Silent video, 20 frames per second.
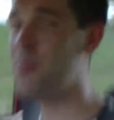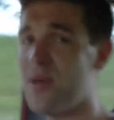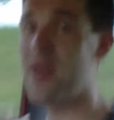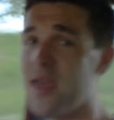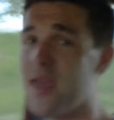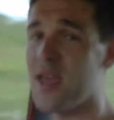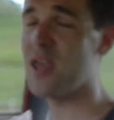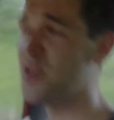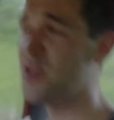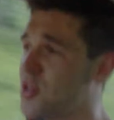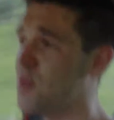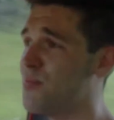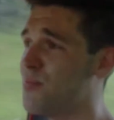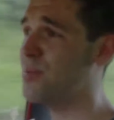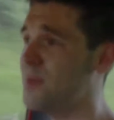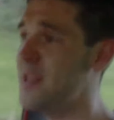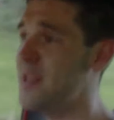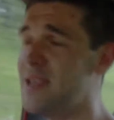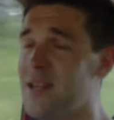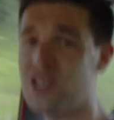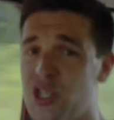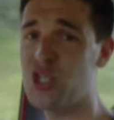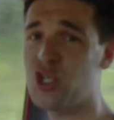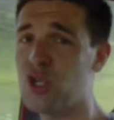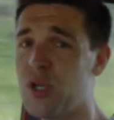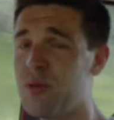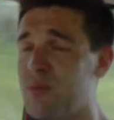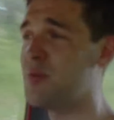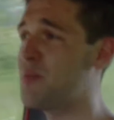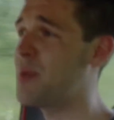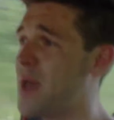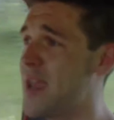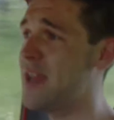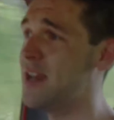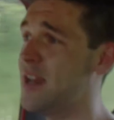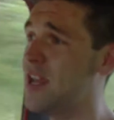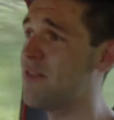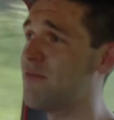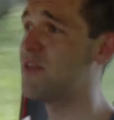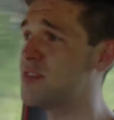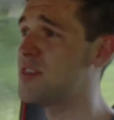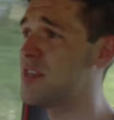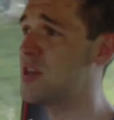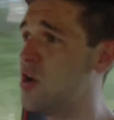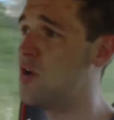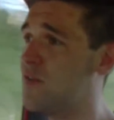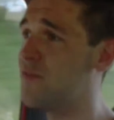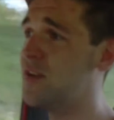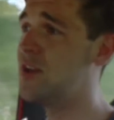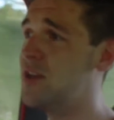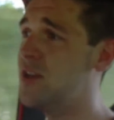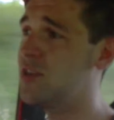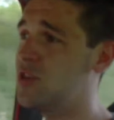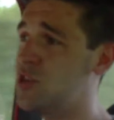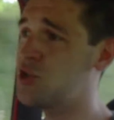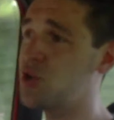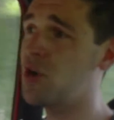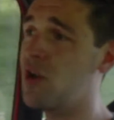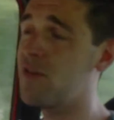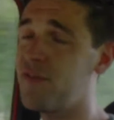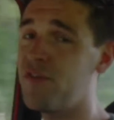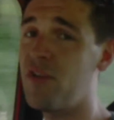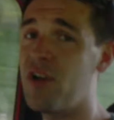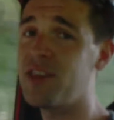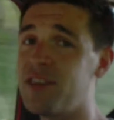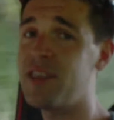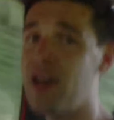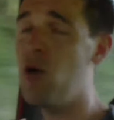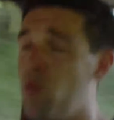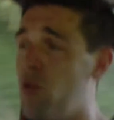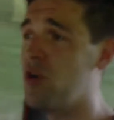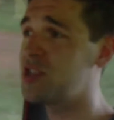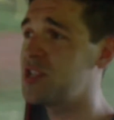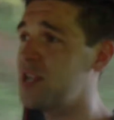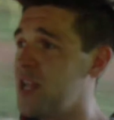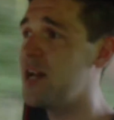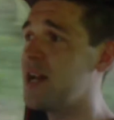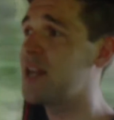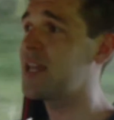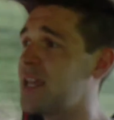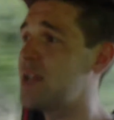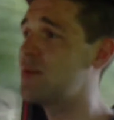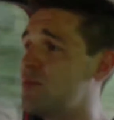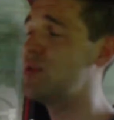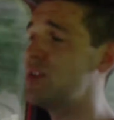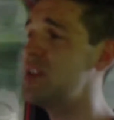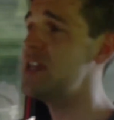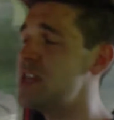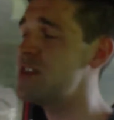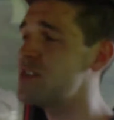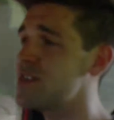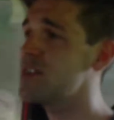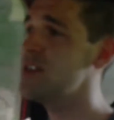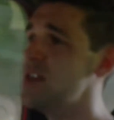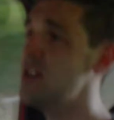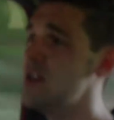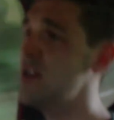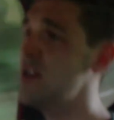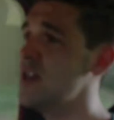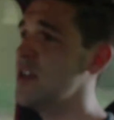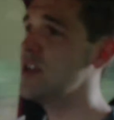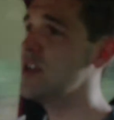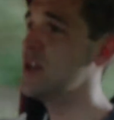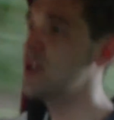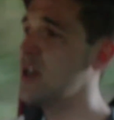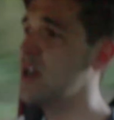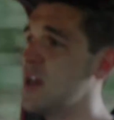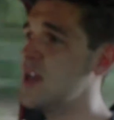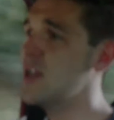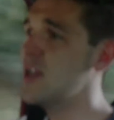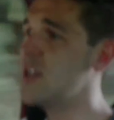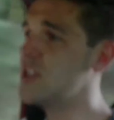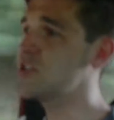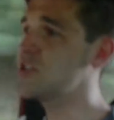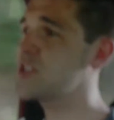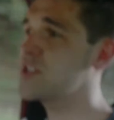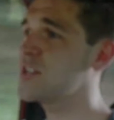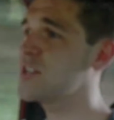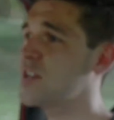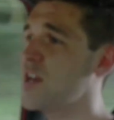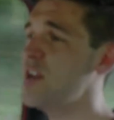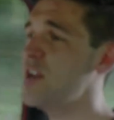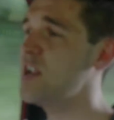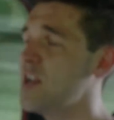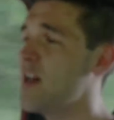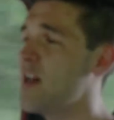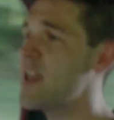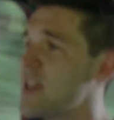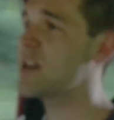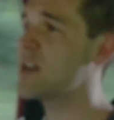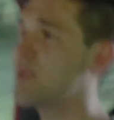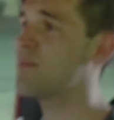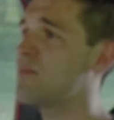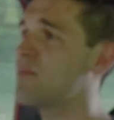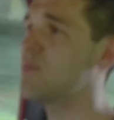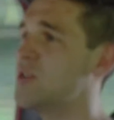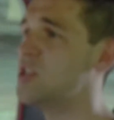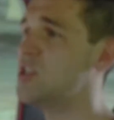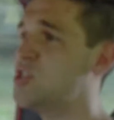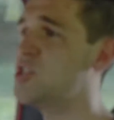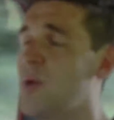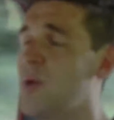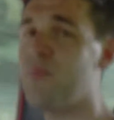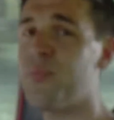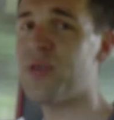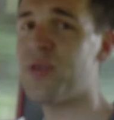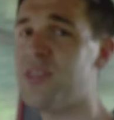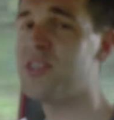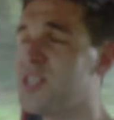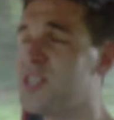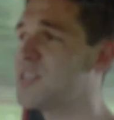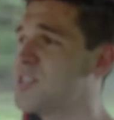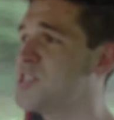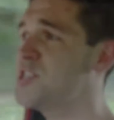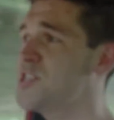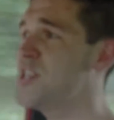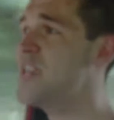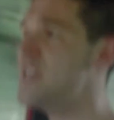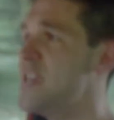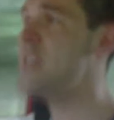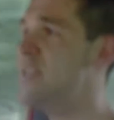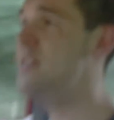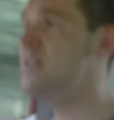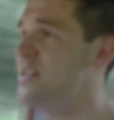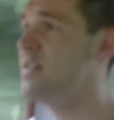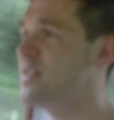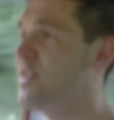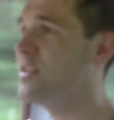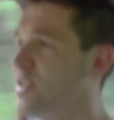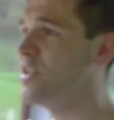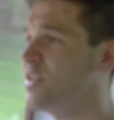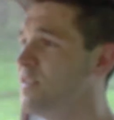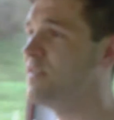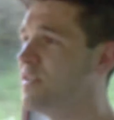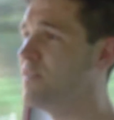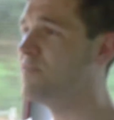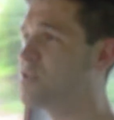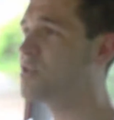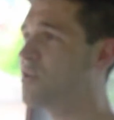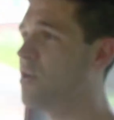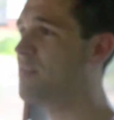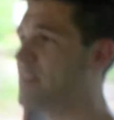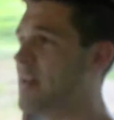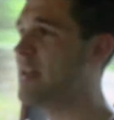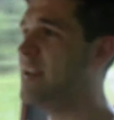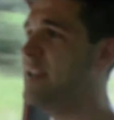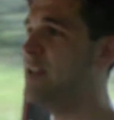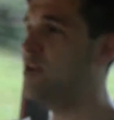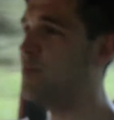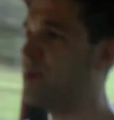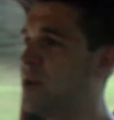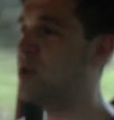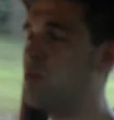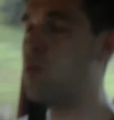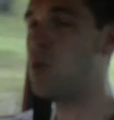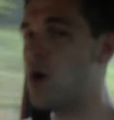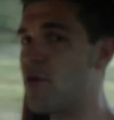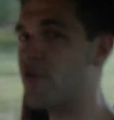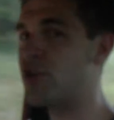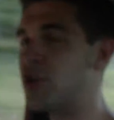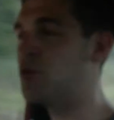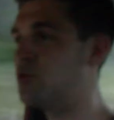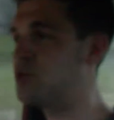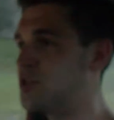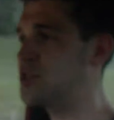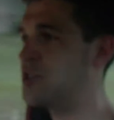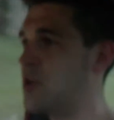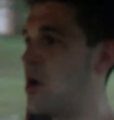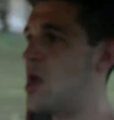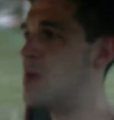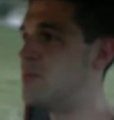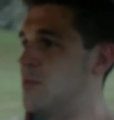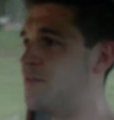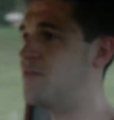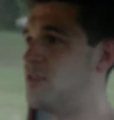it and completely strip the paint and everything off to try and find out what's lurking beneath. It's kind of like when you jump into the sea, you've got that little bit of worry all the time. If